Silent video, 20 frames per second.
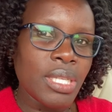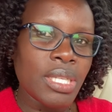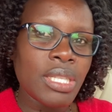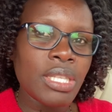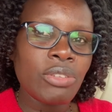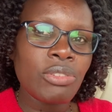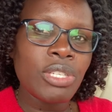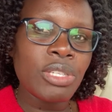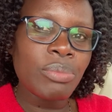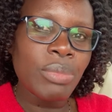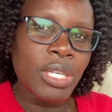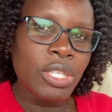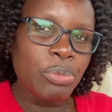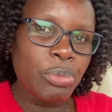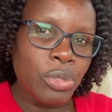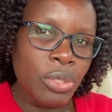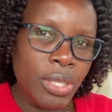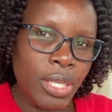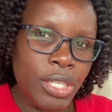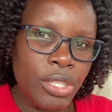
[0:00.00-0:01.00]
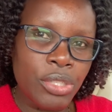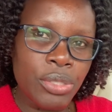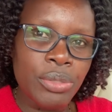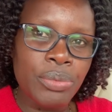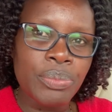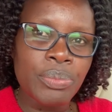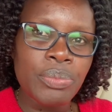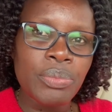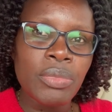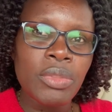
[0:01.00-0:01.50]
including
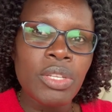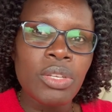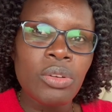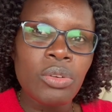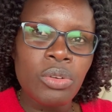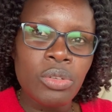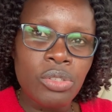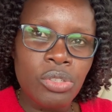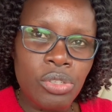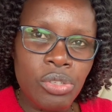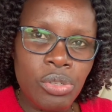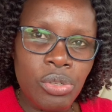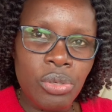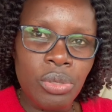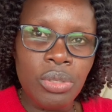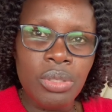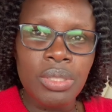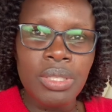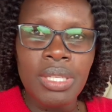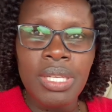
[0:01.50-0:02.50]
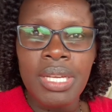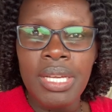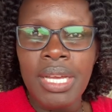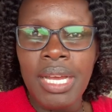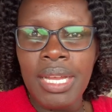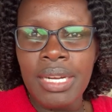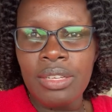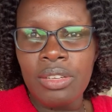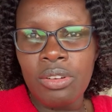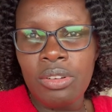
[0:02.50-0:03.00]
manipulation, control,
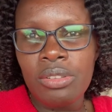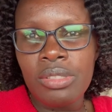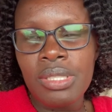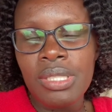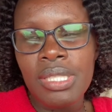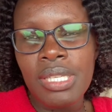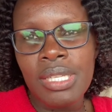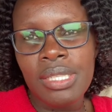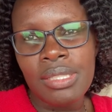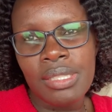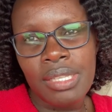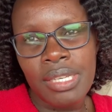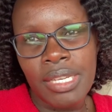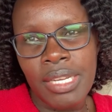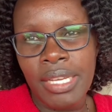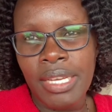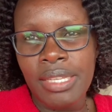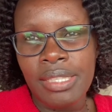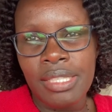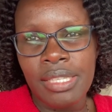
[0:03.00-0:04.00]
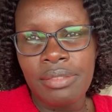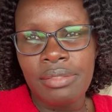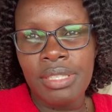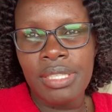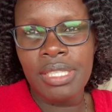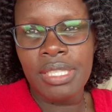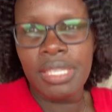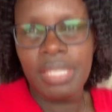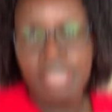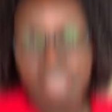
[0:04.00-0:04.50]
and constant
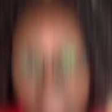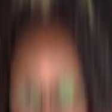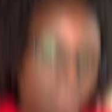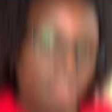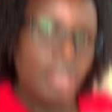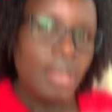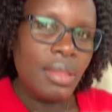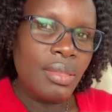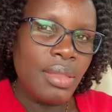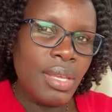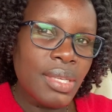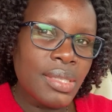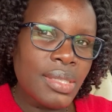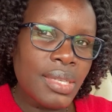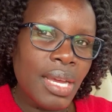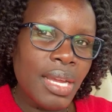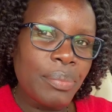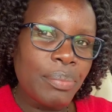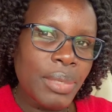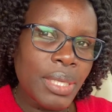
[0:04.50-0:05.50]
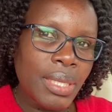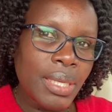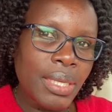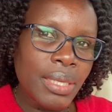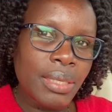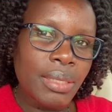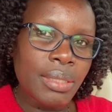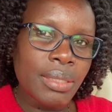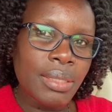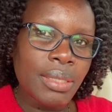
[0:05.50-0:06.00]
negativity. This can
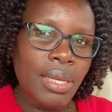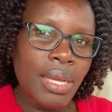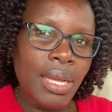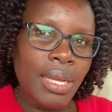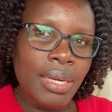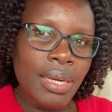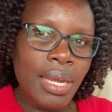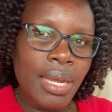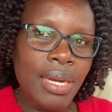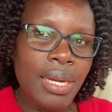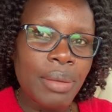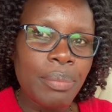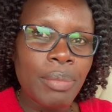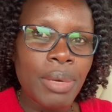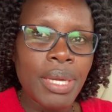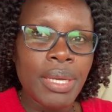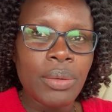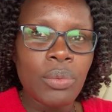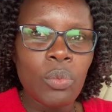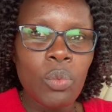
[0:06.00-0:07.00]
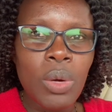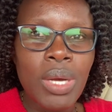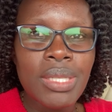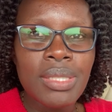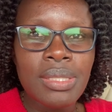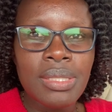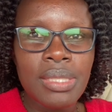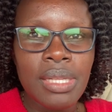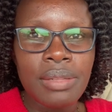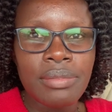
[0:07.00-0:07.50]
belittle and undermine
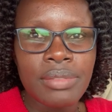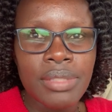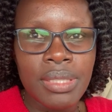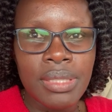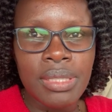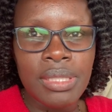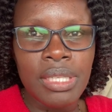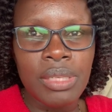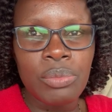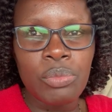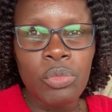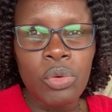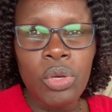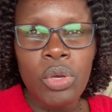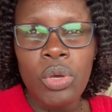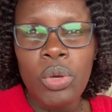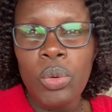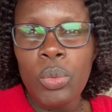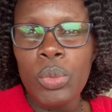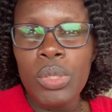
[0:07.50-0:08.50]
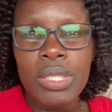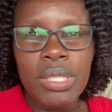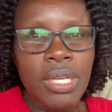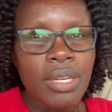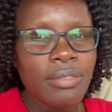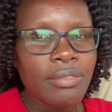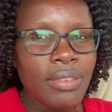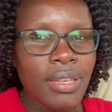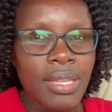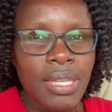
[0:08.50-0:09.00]
one's self-esteem, which
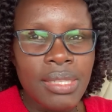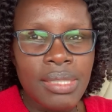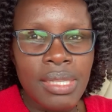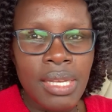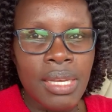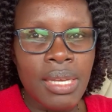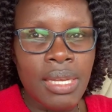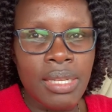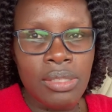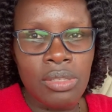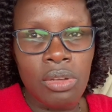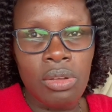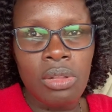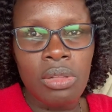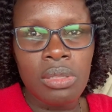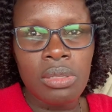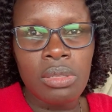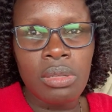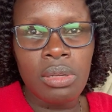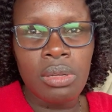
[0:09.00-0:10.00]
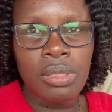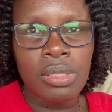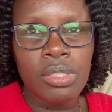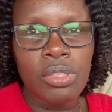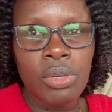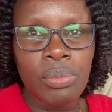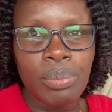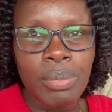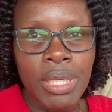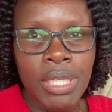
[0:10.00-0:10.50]
can further take a toll on
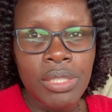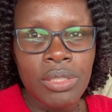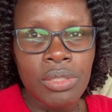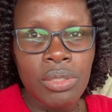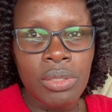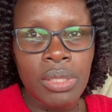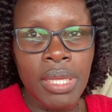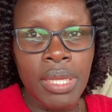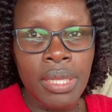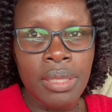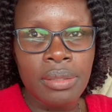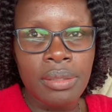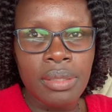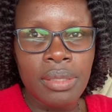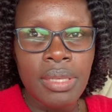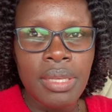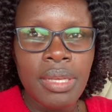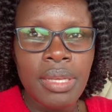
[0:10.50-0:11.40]
your mental health.